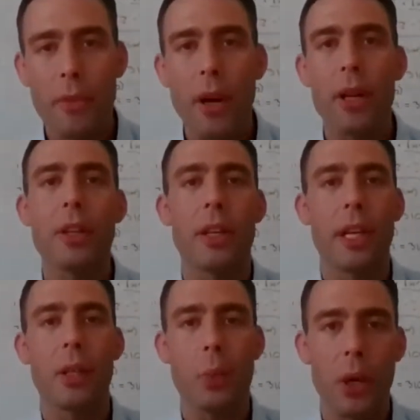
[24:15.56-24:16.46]
fund
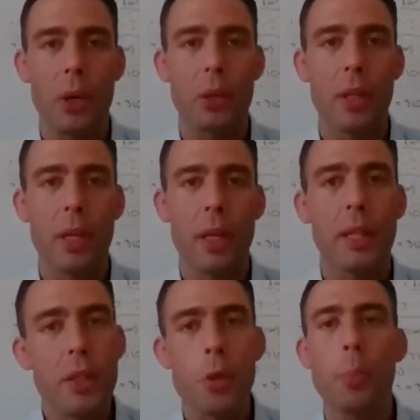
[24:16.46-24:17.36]
in the world.
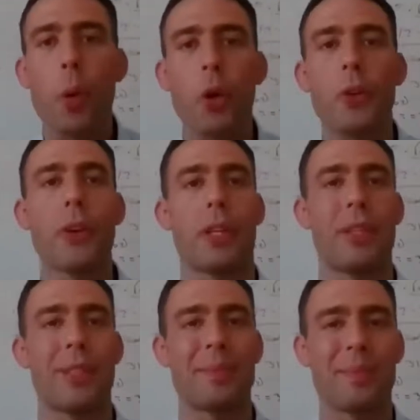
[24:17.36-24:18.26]
It's a support
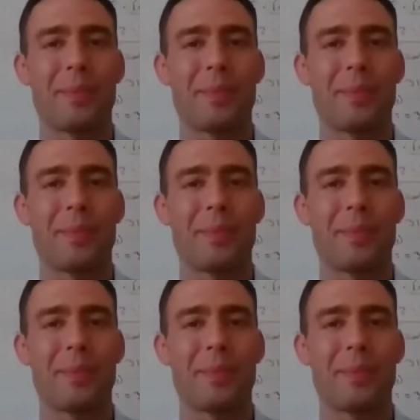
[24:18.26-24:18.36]
fund.